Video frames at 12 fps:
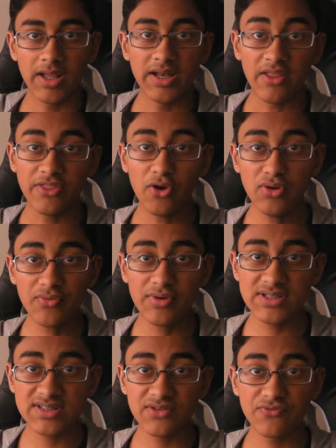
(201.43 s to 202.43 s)
Now the only
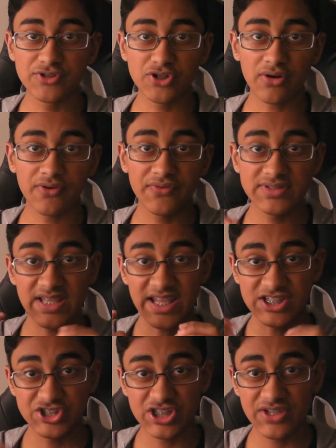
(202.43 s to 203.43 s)
reason photographers can
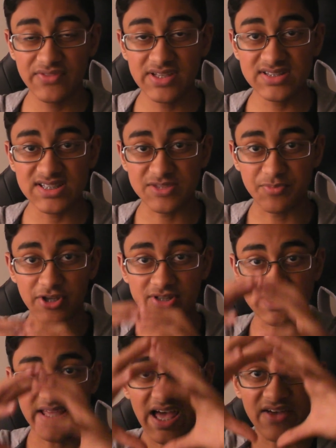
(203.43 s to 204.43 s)
achieve this is because
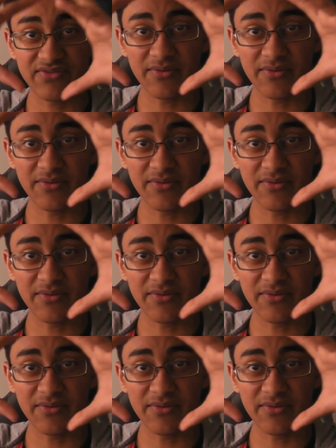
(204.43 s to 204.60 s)
they have